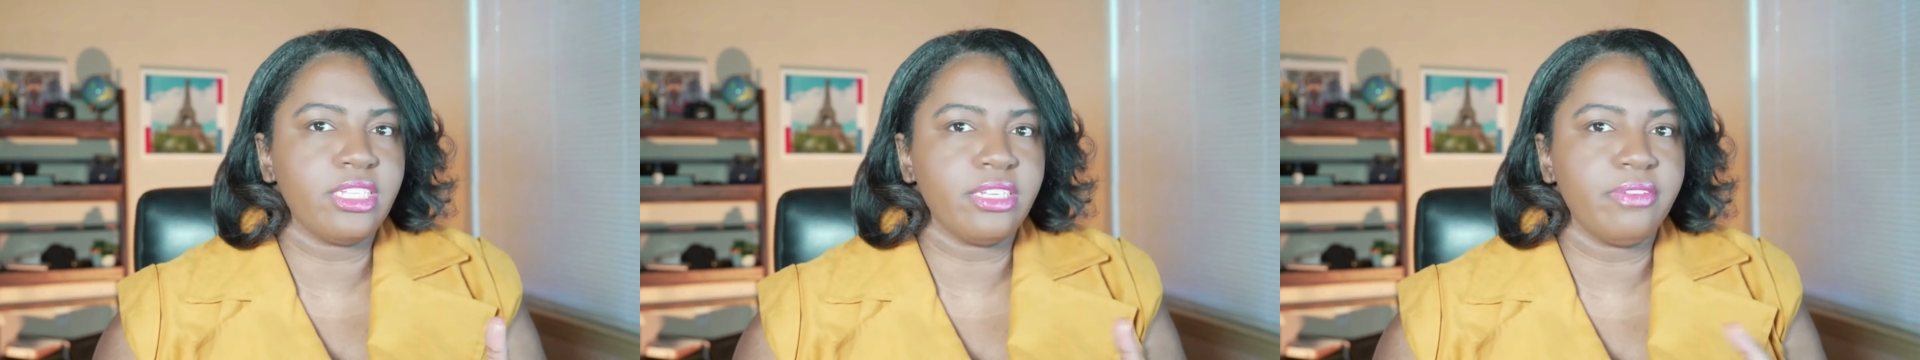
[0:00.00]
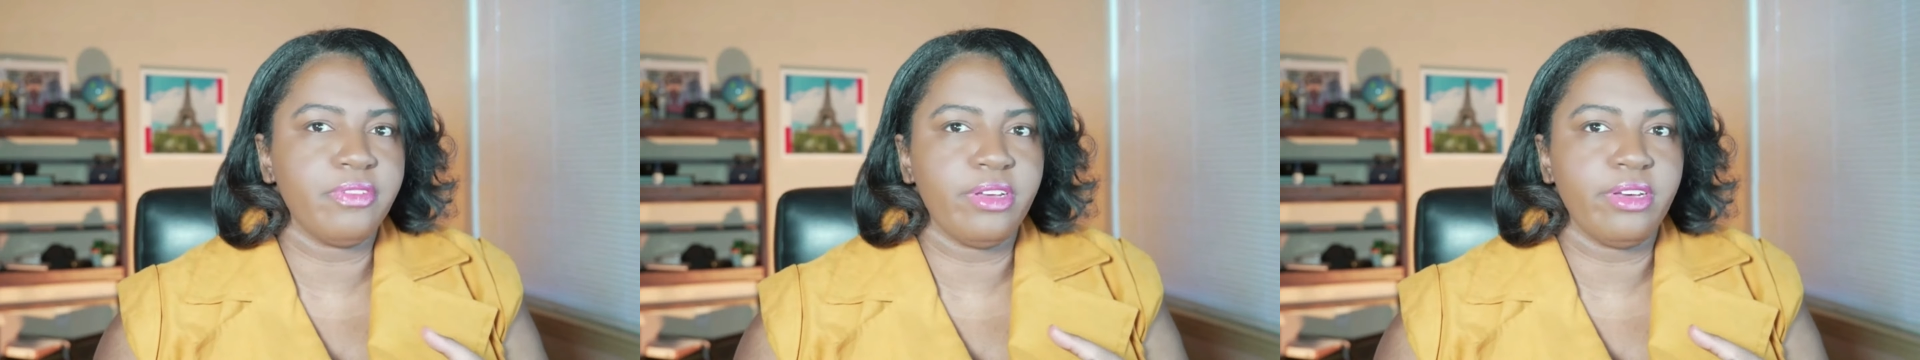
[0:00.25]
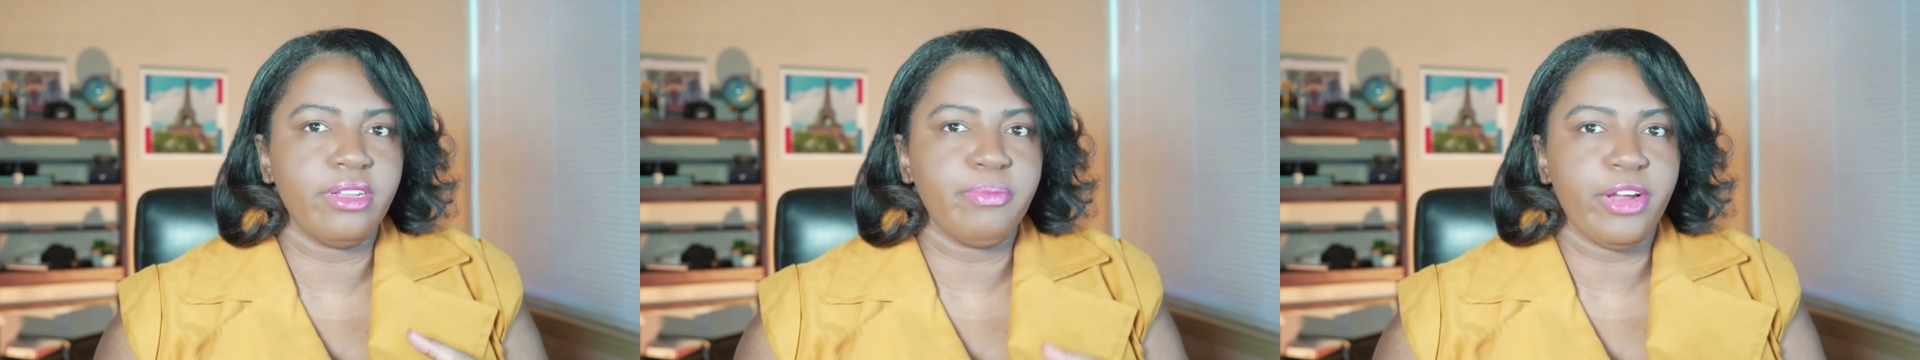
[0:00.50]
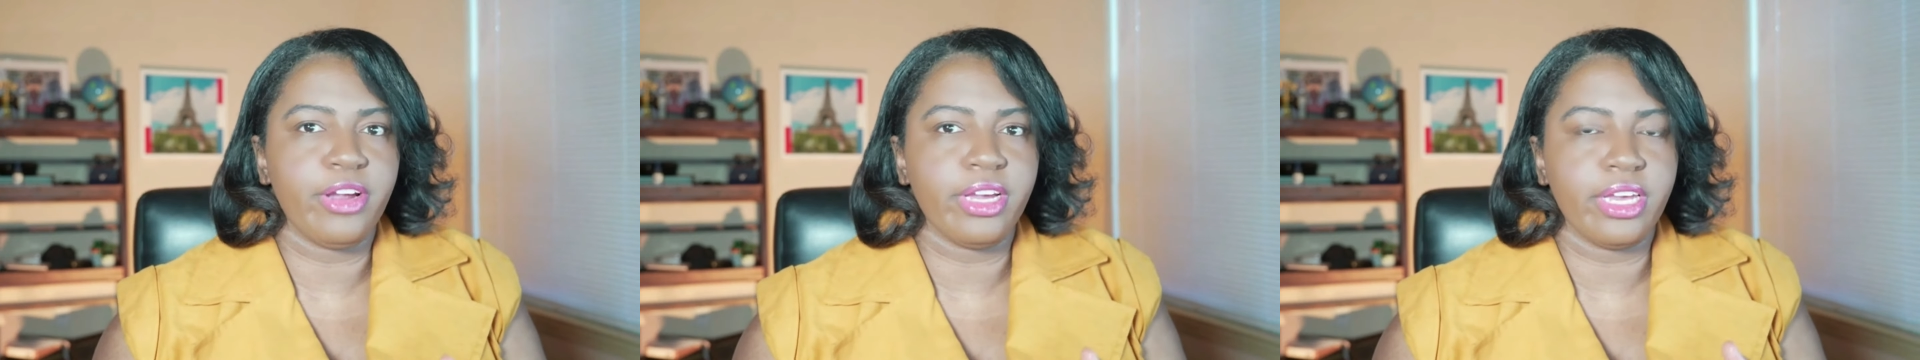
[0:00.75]
of an
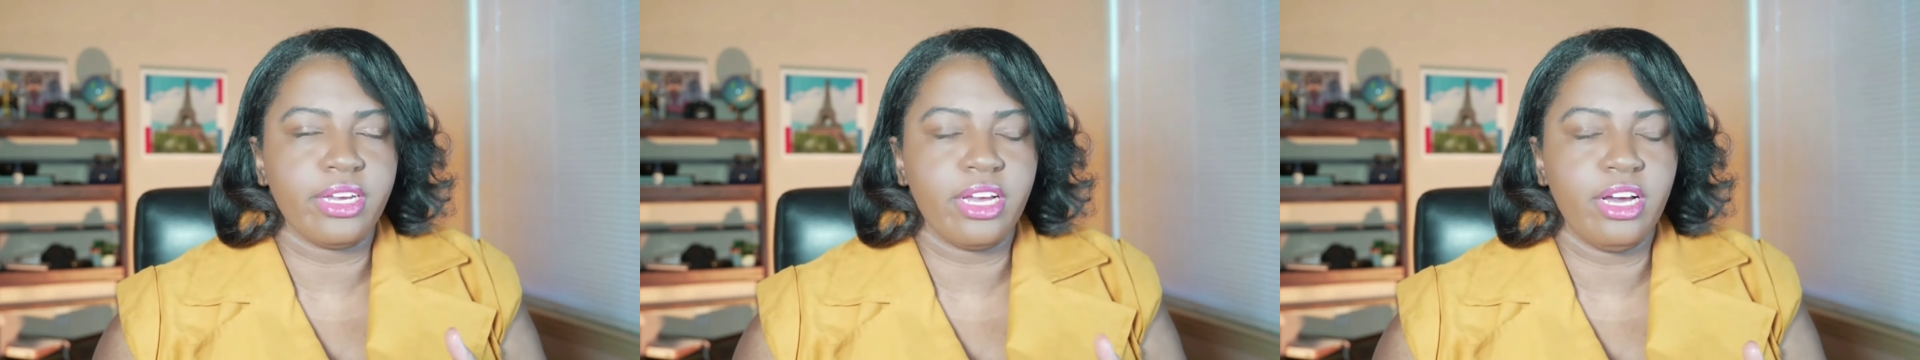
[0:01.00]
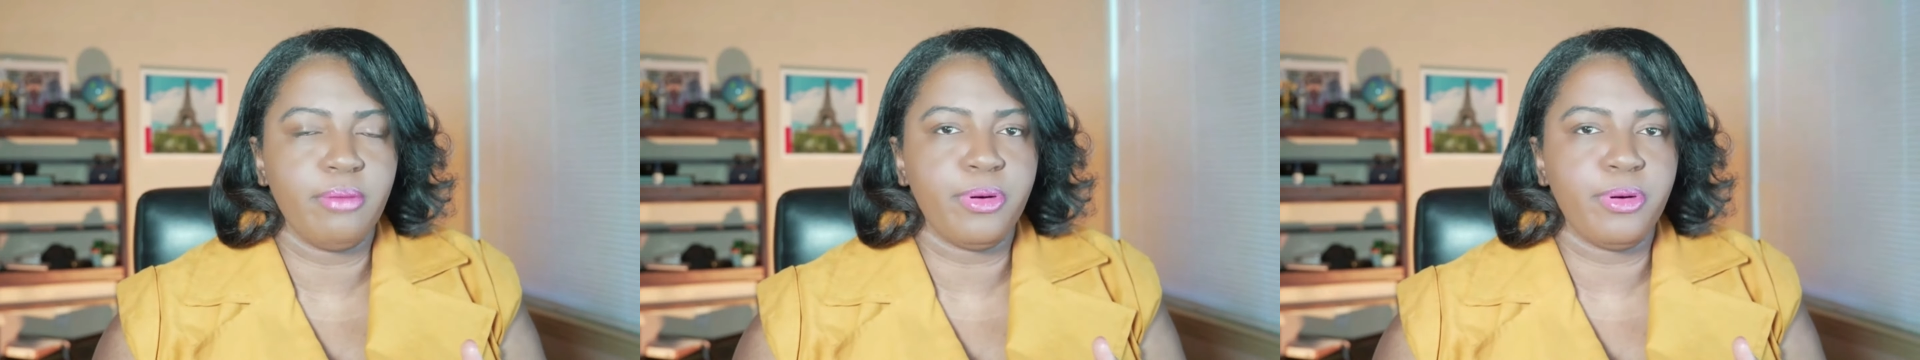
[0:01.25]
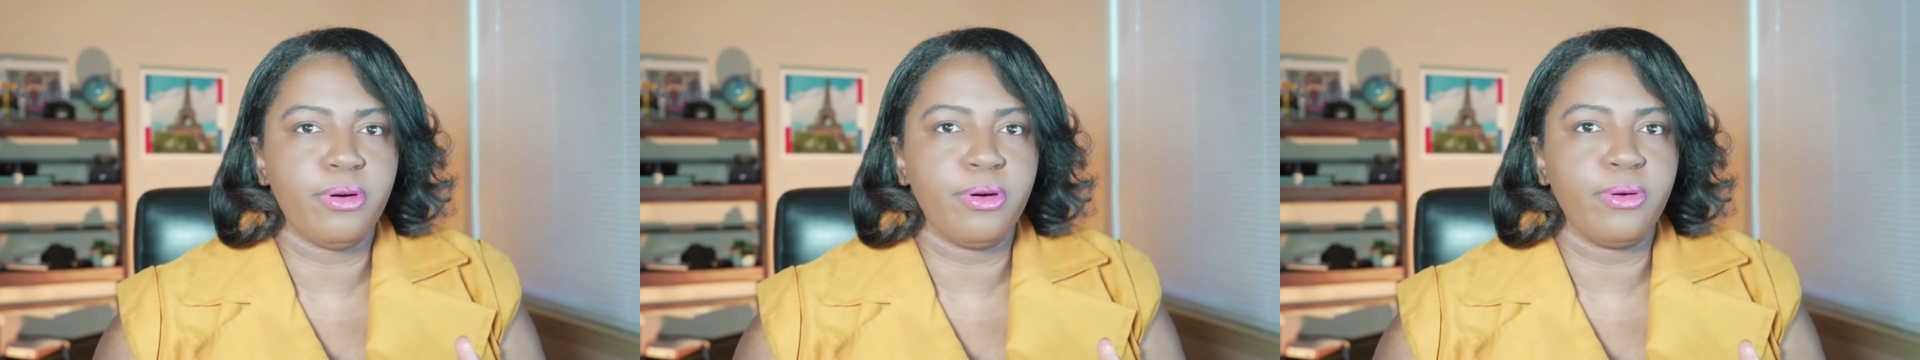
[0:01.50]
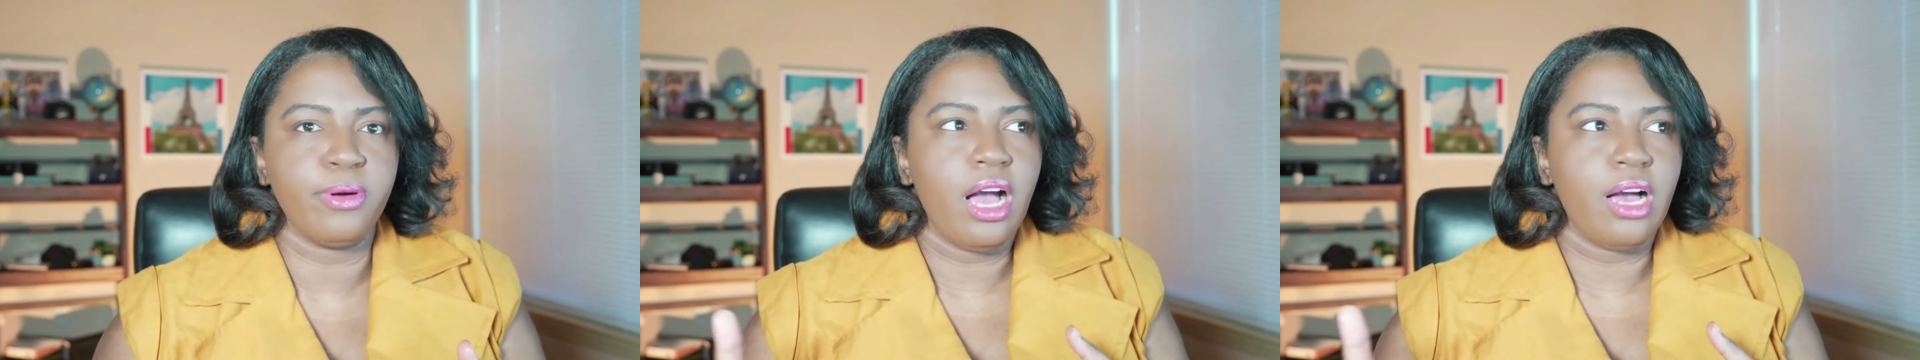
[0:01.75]
American couple.